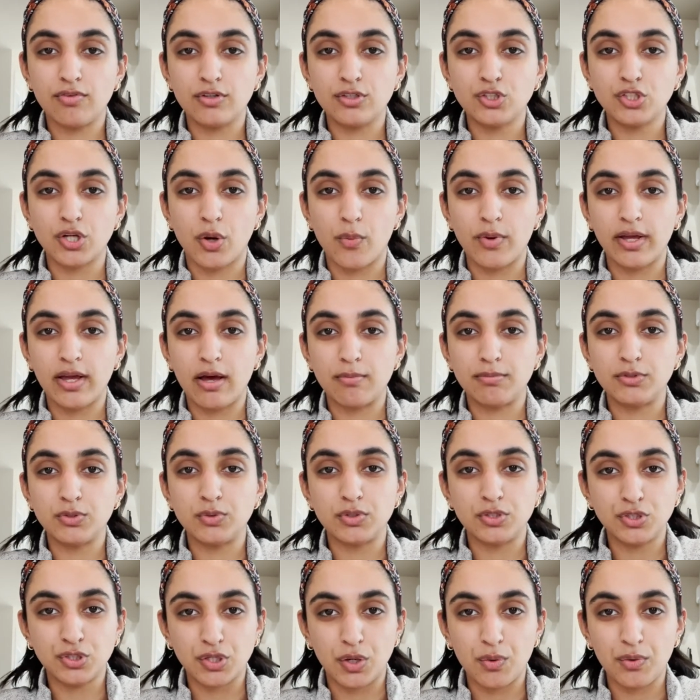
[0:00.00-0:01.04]
showing up to a
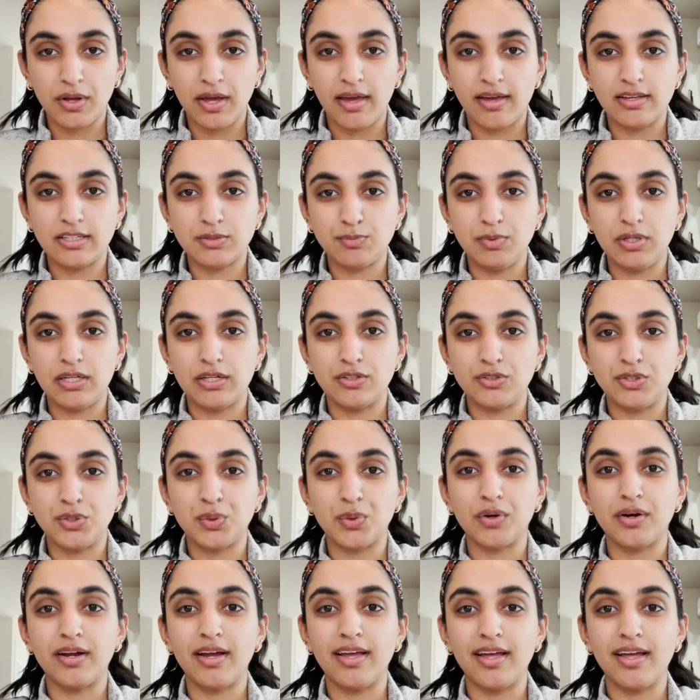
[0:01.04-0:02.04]
showcase because you are